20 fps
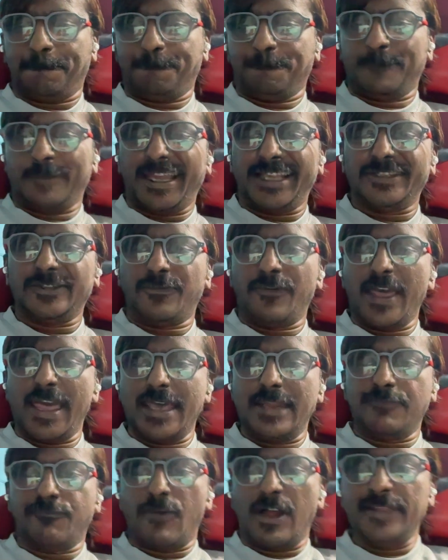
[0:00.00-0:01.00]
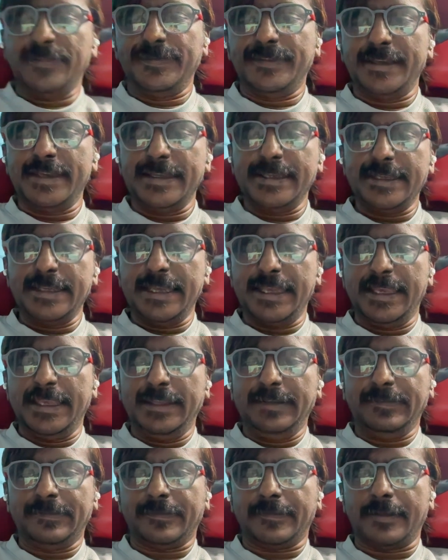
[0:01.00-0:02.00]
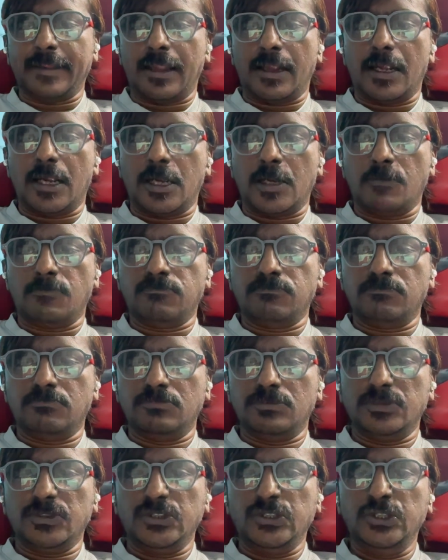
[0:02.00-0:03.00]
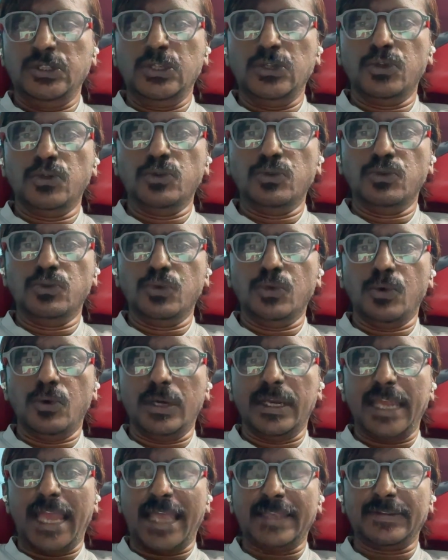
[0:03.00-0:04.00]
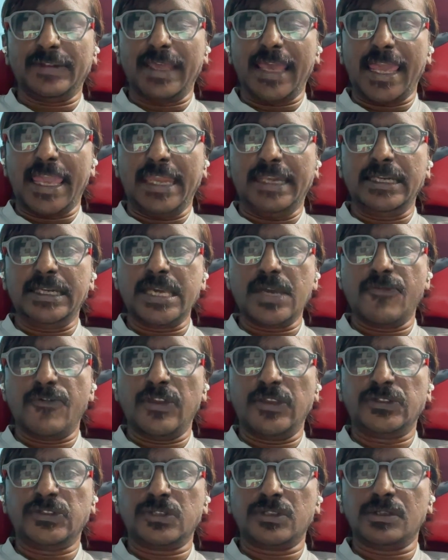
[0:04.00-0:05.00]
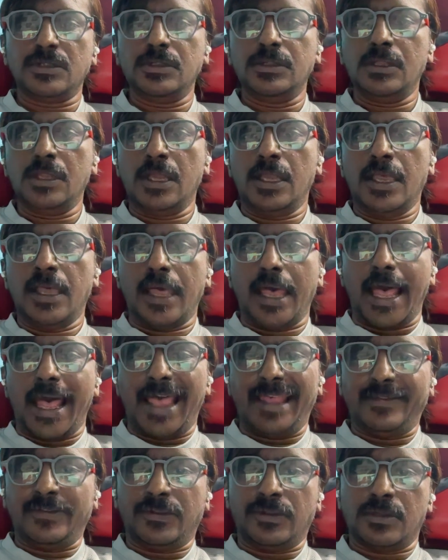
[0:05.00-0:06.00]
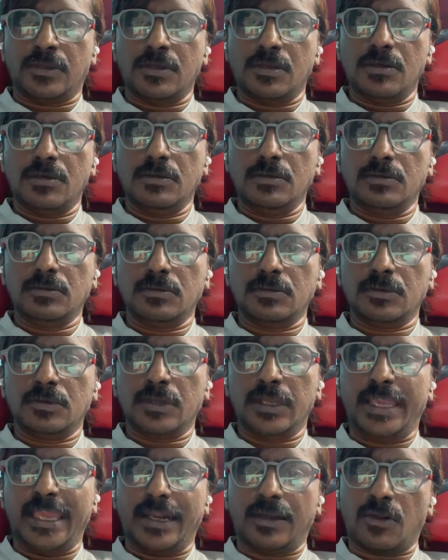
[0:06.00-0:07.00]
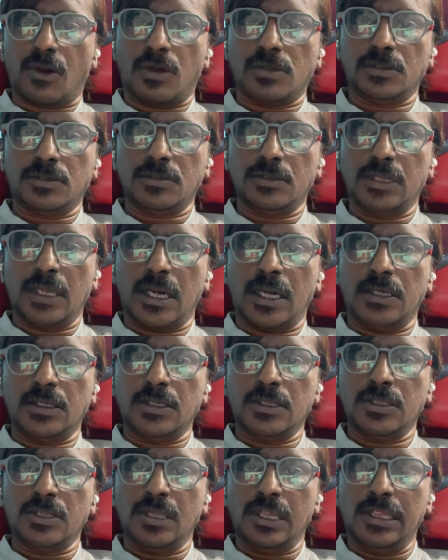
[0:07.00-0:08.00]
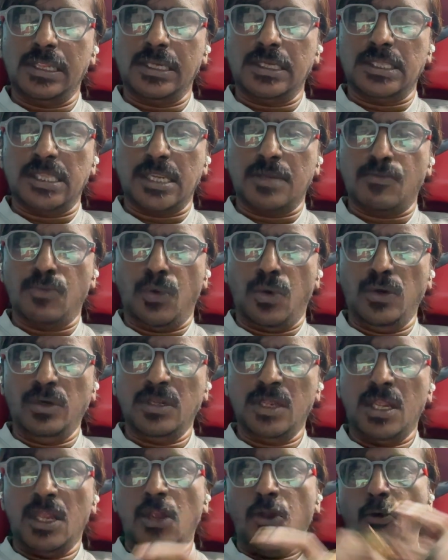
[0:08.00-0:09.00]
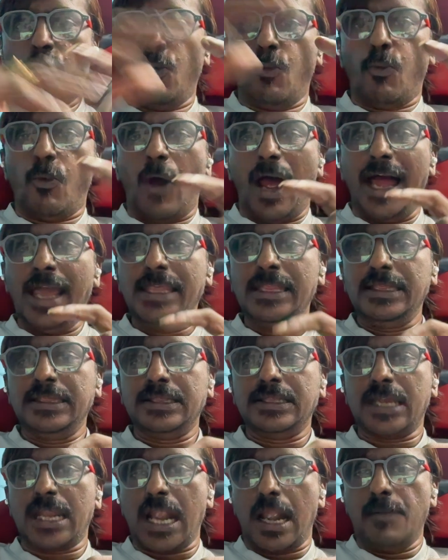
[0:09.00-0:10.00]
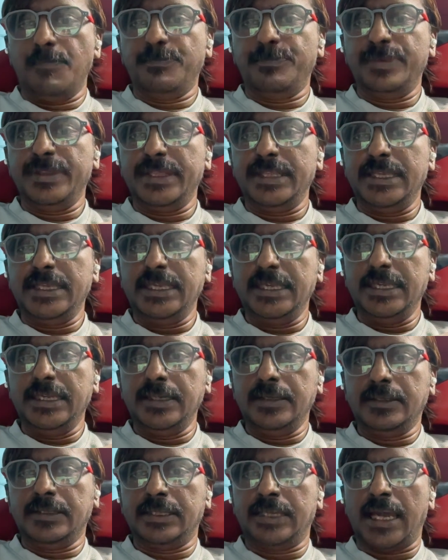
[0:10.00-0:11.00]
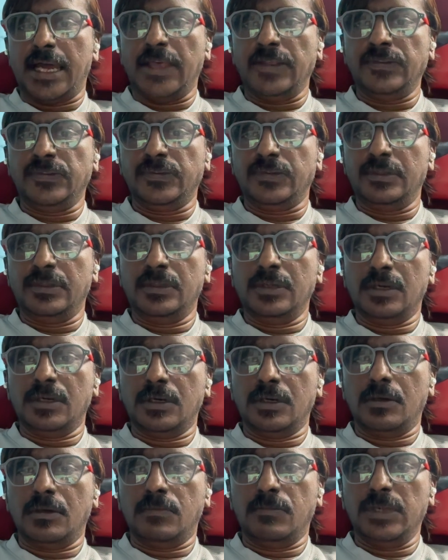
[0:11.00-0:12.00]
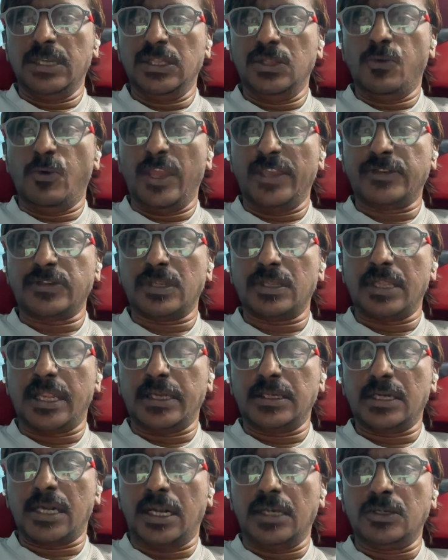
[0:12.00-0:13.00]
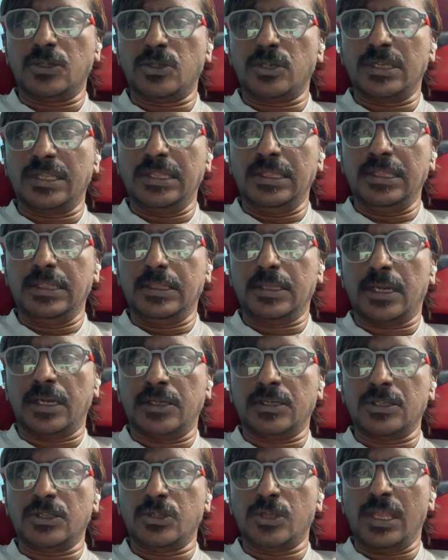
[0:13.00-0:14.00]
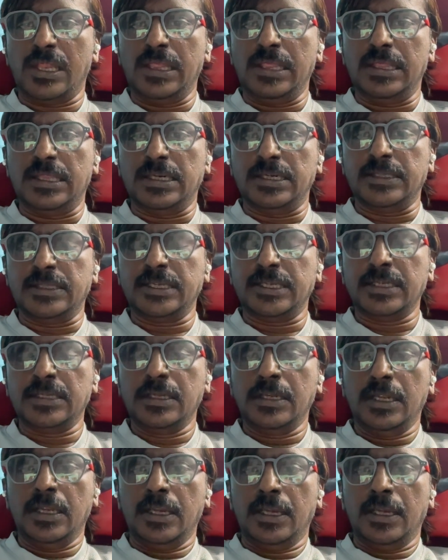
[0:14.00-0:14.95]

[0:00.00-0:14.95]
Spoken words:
that's where one thing is you as an individual has to get onto the continual learning mode while the company does the innovation and continual learning